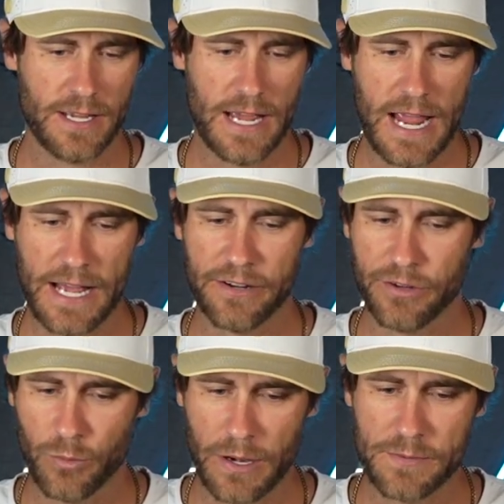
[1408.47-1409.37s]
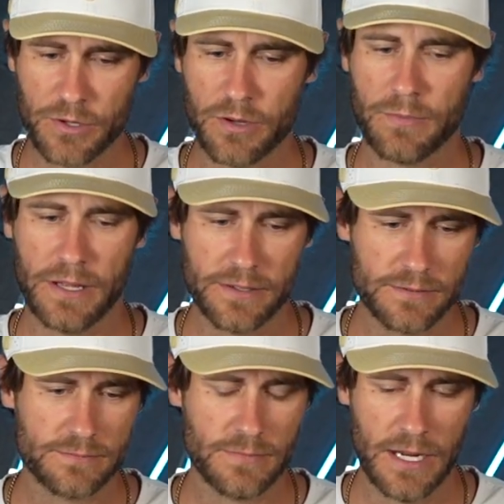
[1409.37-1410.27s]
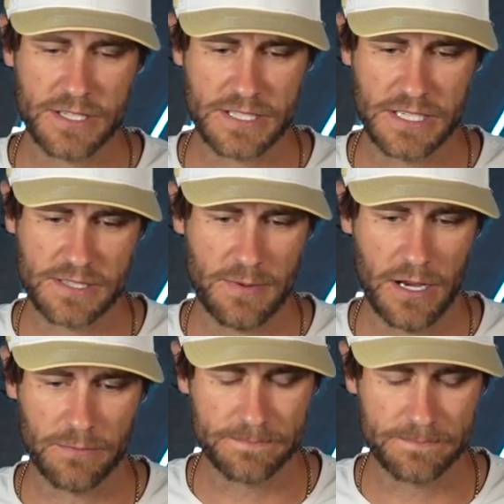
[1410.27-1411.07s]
hey, I don't know what I'm doing, but I just need some help.